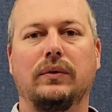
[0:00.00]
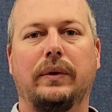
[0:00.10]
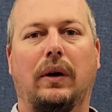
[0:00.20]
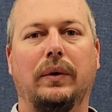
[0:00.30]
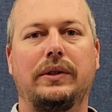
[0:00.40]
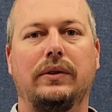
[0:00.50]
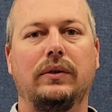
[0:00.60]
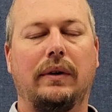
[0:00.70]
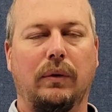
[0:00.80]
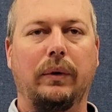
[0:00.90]
We always
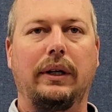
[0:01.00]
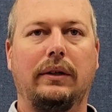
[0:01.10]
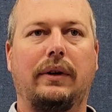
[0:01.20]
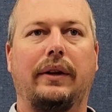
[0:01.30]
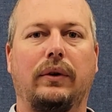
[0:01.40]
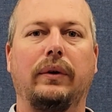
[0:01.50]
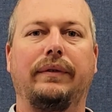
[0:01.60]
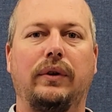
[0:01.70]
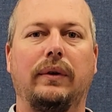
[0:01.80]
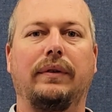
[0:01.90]
do every week. Try to throw in a
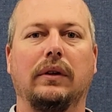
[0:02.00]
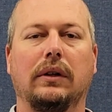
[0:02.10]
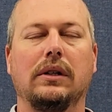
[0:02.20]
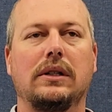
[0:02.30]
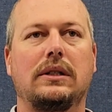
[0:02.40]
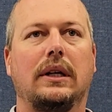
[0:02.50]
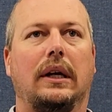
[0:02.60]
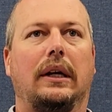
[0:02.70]
few different looks.